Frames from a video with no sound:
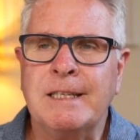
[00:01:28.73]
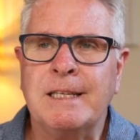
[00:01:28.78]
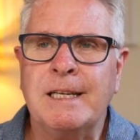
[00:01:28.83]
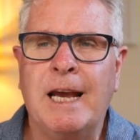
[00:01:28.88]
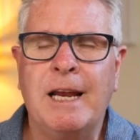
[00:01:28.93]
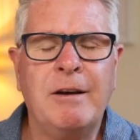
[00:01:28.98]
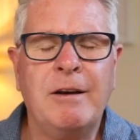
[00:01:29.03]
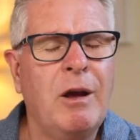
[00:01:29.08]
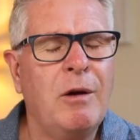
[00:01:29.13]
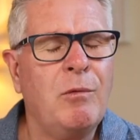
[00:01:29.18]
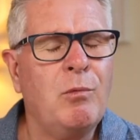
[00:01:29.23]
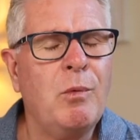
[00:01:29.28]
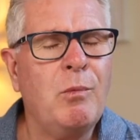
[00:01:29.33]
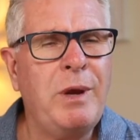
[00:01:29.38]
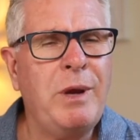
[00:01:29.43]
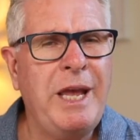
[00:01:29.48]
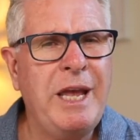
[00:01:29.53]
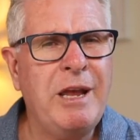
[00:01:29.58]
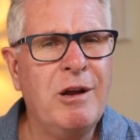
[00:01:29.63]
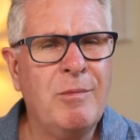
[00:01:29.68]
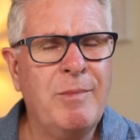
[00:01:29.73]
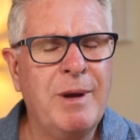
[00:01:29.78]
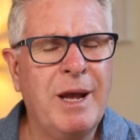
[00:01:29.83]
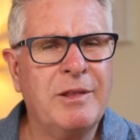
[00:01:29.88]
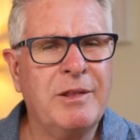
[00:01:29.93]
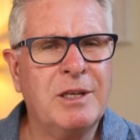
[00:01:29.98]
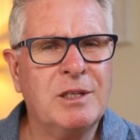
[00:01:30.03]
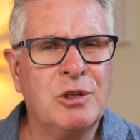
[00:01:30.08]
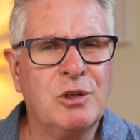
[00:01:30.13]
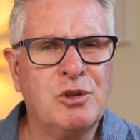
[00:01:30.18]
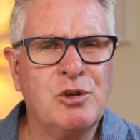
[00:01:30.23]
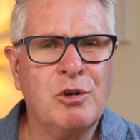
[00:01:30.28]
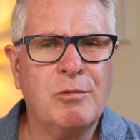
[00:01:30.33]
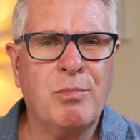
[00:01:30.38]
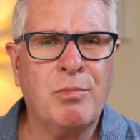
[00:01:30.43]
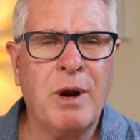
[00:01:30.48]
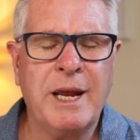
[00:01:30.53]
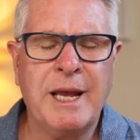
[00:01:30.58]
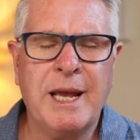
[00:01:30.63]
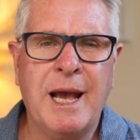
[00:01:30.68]
And when we hear about this, it should
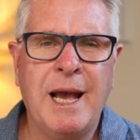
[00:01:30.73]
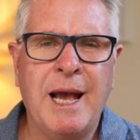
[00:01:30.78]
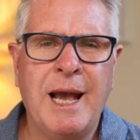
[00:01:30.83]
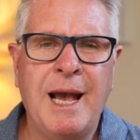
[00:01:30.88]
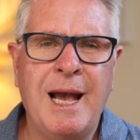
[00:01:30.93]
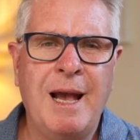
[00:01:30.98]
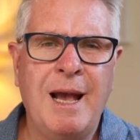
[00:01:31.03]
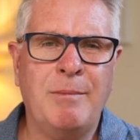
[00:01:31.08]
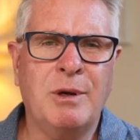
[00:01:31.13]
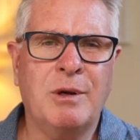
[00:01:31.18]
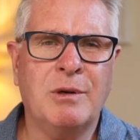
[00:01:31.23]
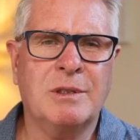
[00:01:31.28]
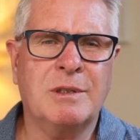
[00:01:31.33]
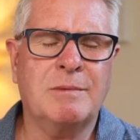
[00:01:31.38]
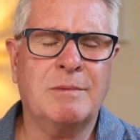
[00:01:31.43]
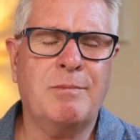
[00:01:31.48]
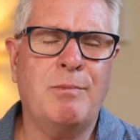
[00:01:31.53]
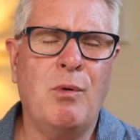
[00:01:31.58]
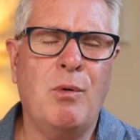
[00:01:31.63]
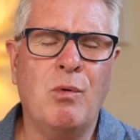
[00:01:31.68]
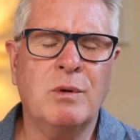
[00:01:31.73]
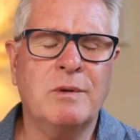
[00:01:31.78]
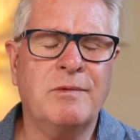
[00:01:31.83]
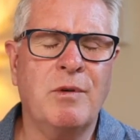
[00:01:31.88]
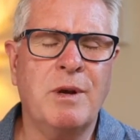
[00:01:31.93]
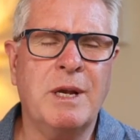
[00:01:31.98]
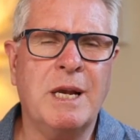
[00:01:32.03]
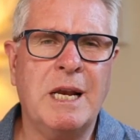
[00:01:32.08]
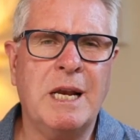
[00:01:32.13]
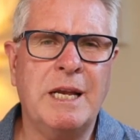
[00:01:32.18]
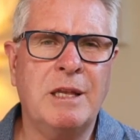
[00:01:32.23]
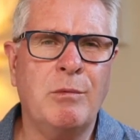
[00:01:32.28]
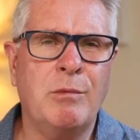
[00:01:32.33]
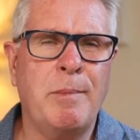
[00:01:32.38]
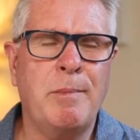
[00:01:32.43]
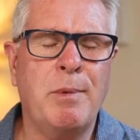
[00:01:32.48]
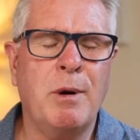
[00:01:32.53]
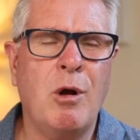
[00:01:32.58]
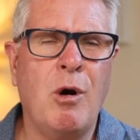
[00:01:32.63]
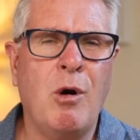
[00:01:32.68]
break our heart, because Paul's very clear that we
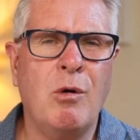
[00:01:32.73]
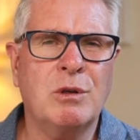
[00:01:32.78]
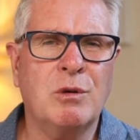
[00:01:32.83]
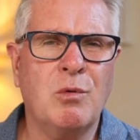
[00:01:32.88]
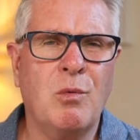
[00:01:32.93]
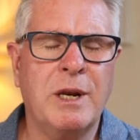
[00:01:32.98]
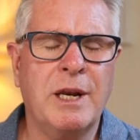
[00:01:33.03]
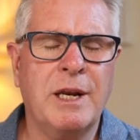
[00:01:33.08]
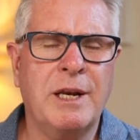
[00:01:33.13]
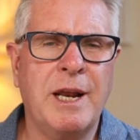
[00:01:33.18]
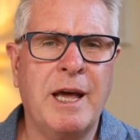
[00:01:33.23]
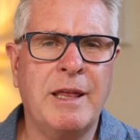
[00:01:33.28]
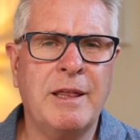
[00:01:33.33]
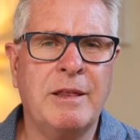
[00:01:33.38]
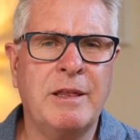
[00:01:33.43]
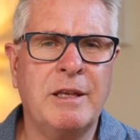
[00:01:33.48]
belong to one another.